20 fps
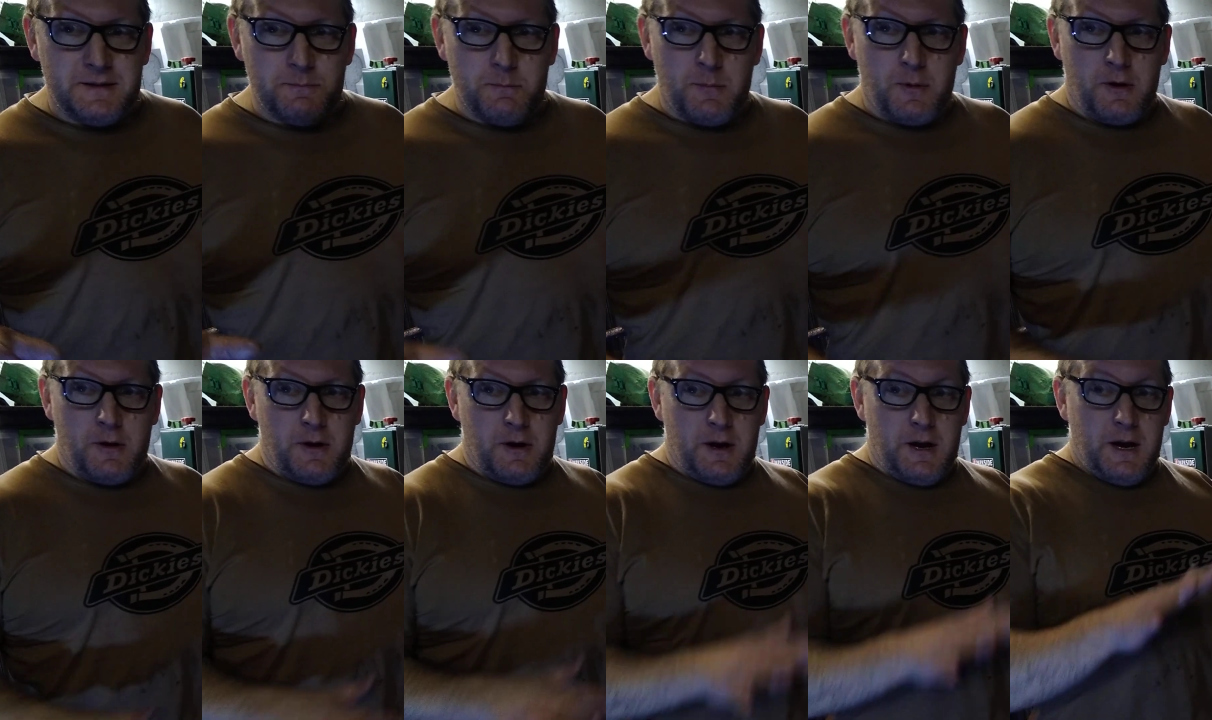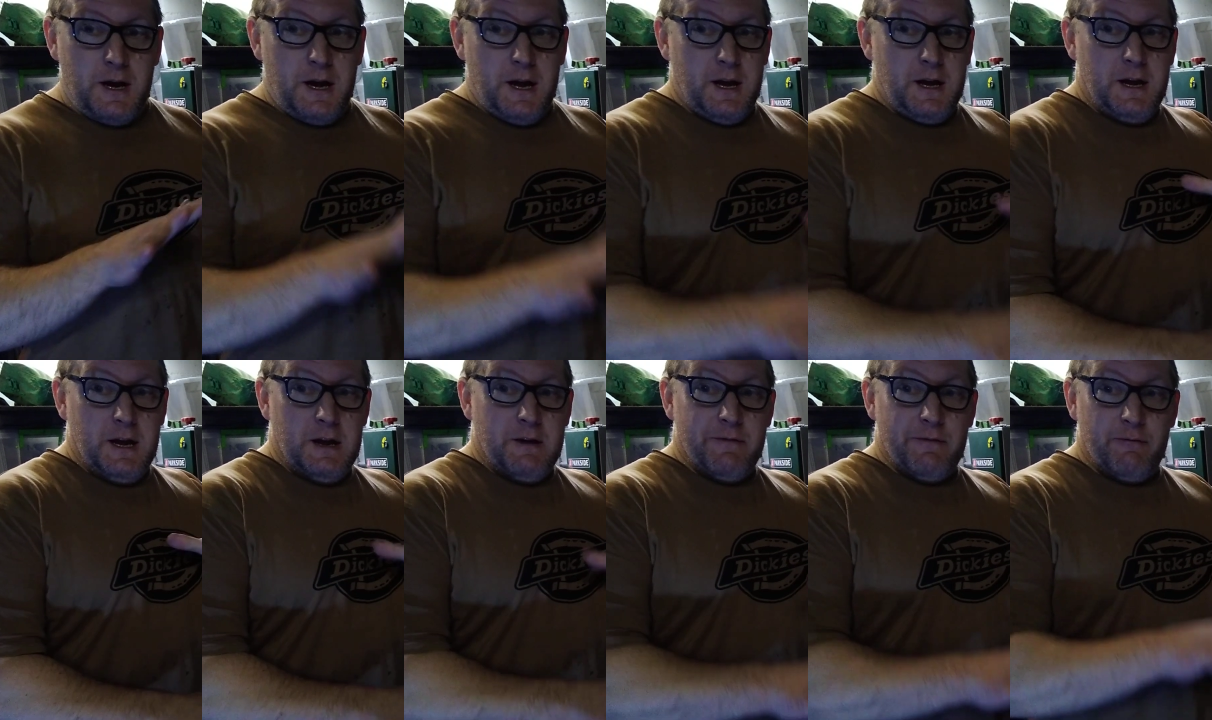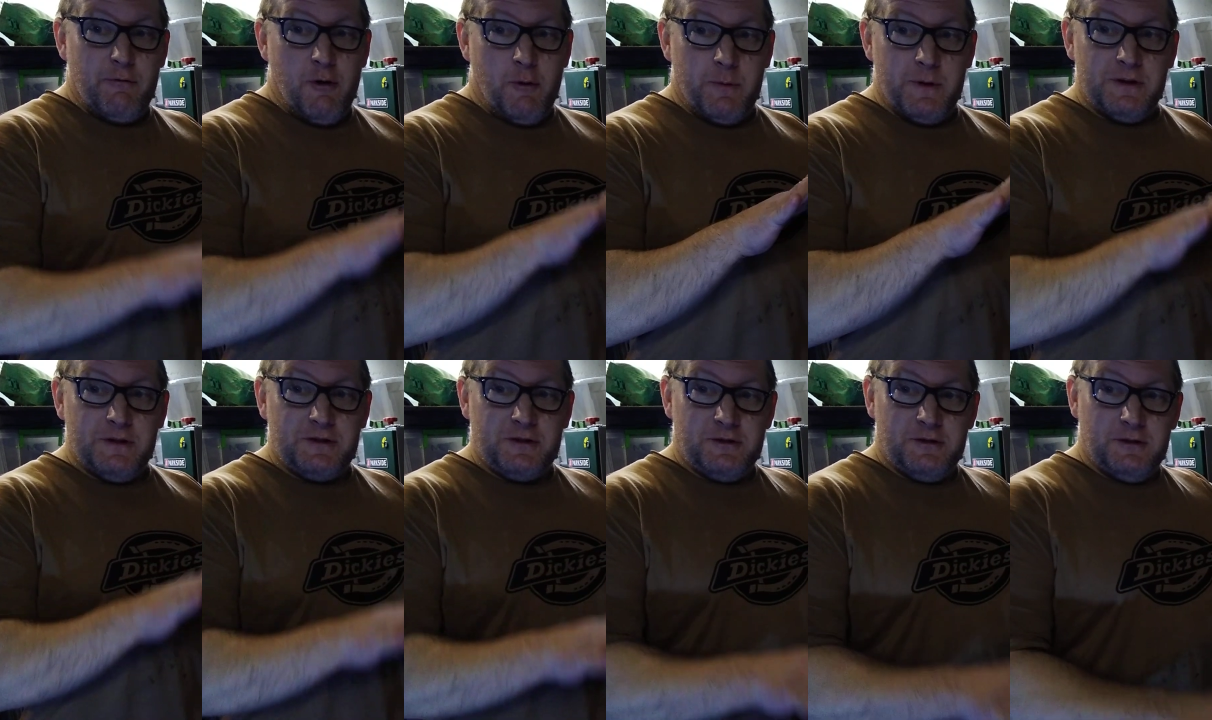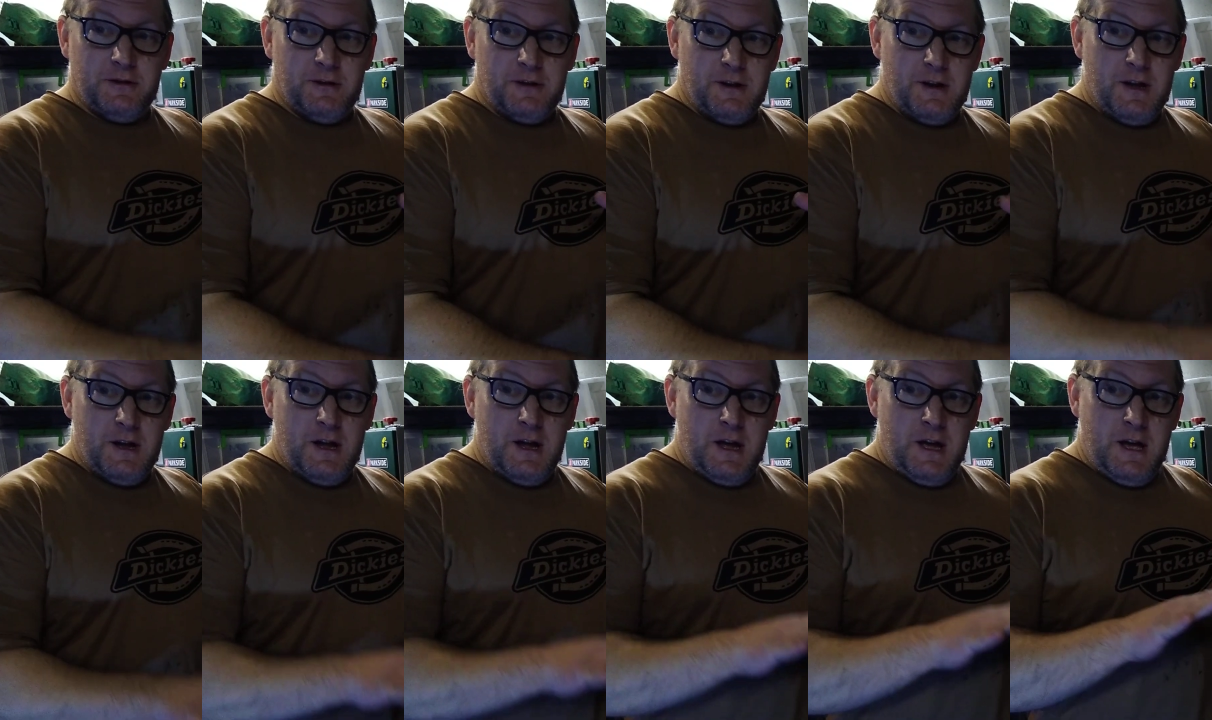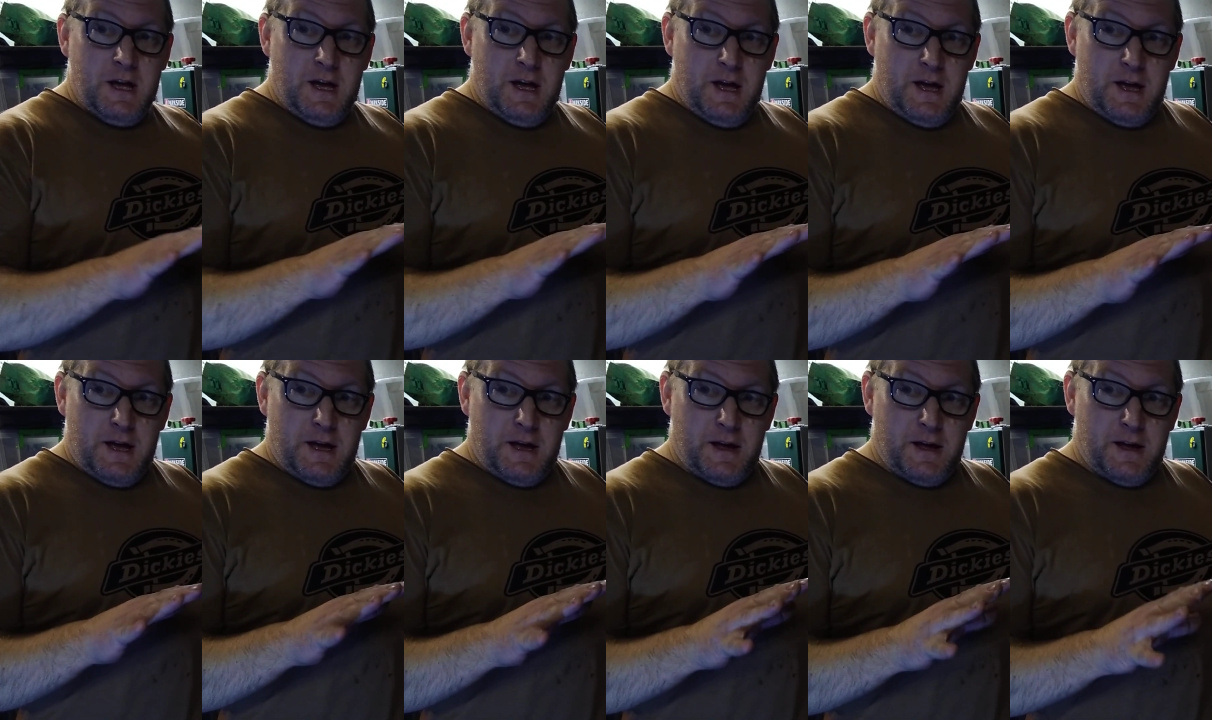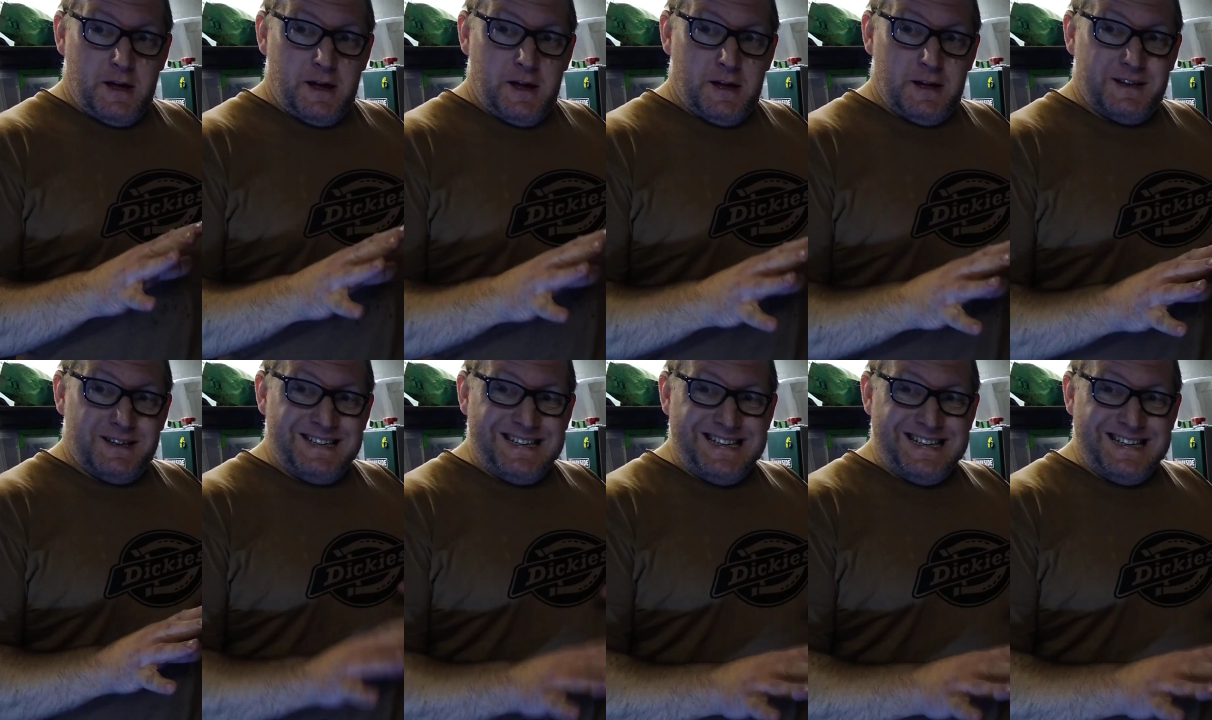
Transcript: is my Heath Robinson uh,